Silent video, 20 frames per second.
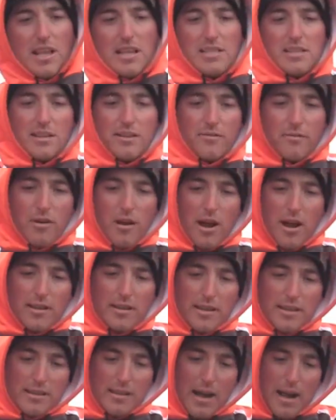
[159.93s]
sensitive
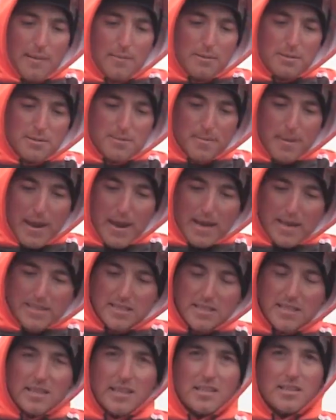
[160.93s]
rod that Dobyns
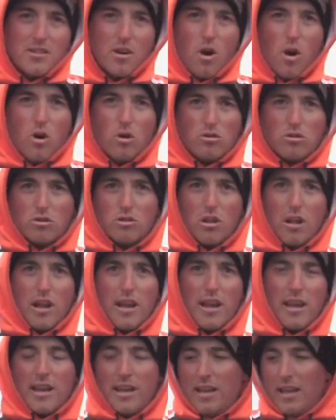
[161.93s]
makes. It's
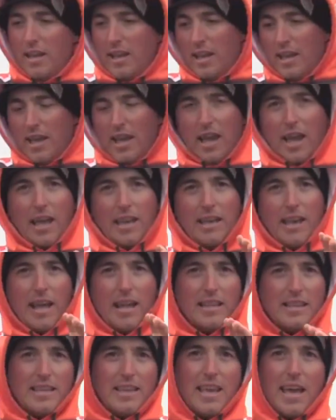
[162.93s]
ultralight, and
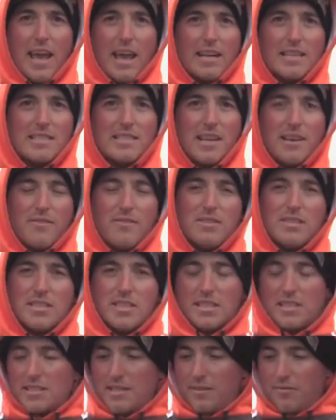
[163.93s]
that
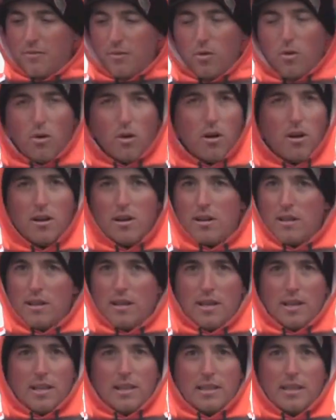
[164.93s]
DX764,
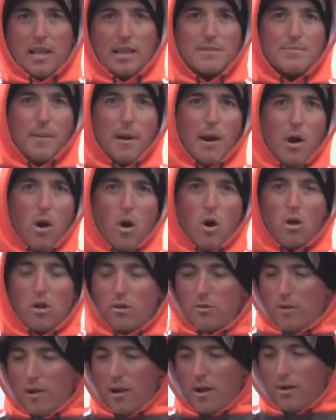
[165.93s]
that's my
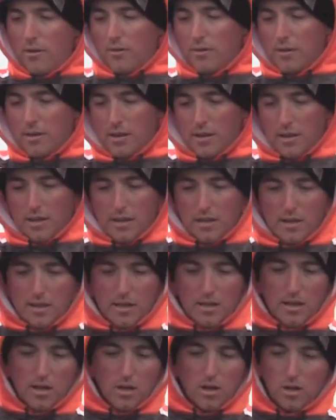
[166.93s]
all-around
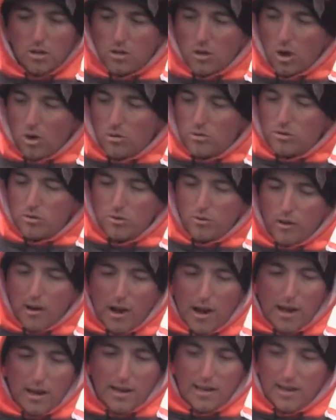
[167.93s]
go-to
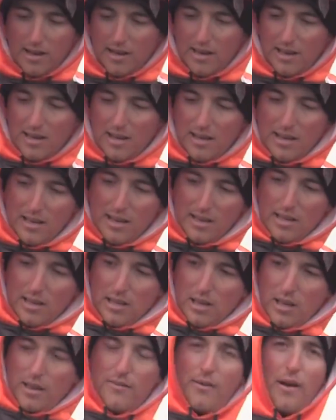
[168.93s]
rod.
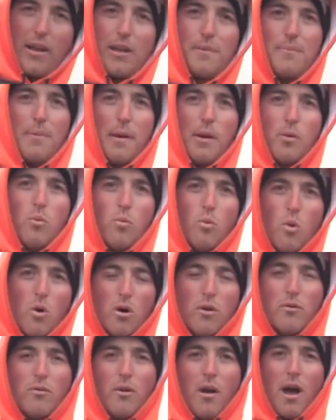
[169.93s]
If I could pick
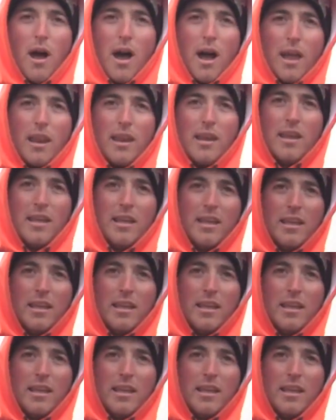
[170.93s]
one rod